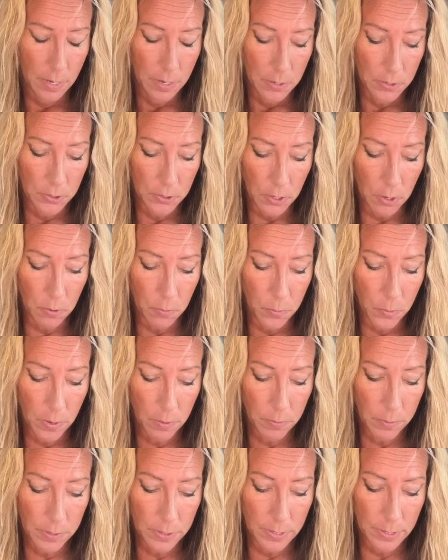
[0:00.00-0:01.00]
So
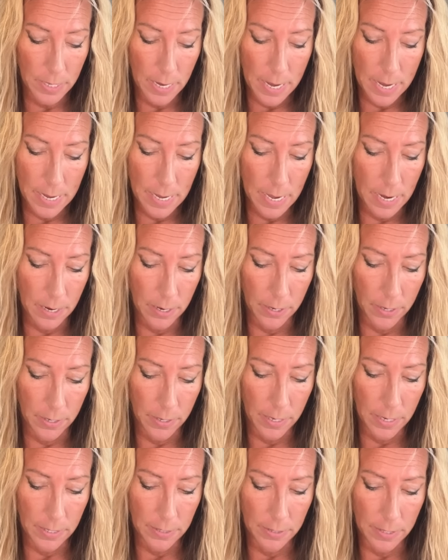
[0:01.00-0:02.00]
what we're saying here
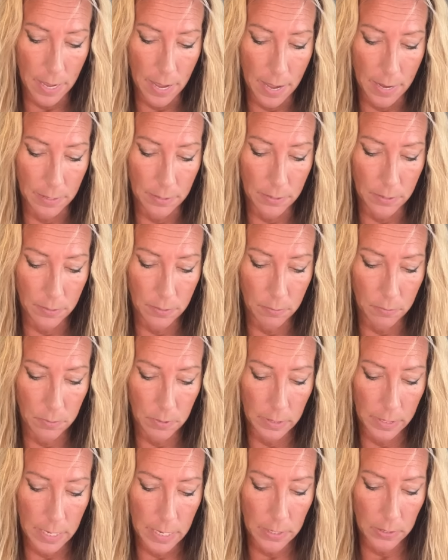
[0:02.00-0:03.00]
is that
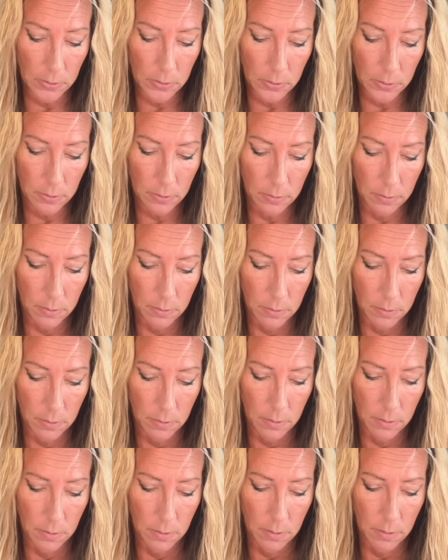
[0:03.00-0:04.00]
release
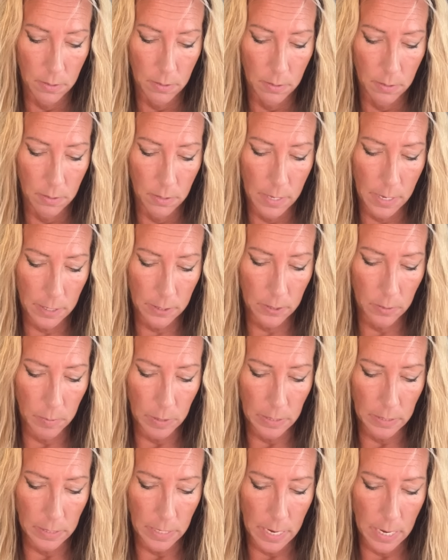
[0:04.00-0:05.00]
the
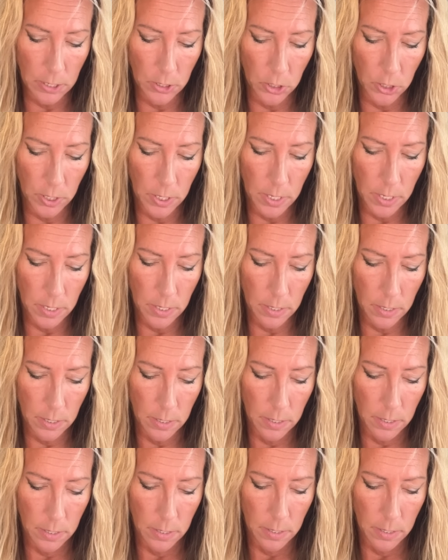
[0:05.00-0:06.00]
expectation
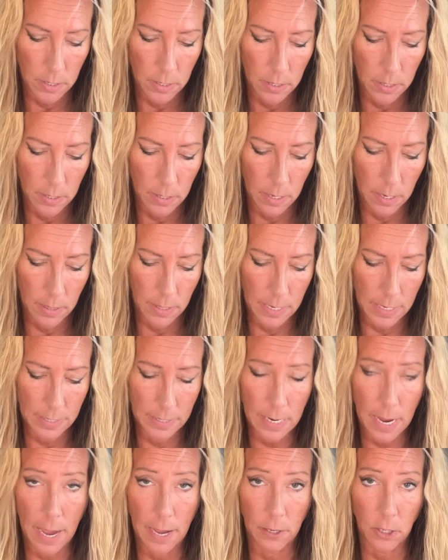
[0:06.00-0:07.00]
and the
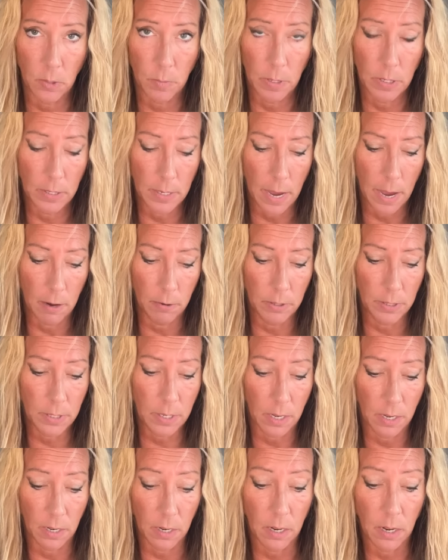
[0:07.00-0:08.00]
attachment to how it's
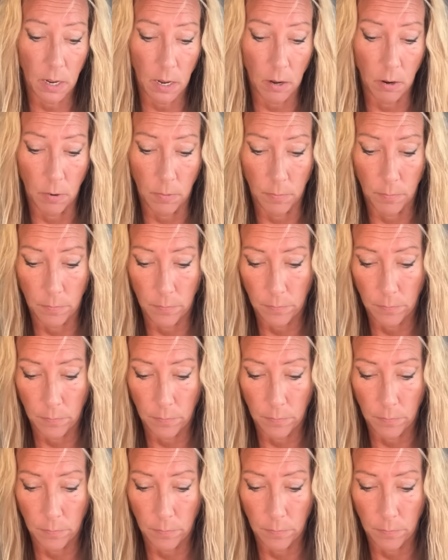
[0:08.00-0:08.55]
going to go.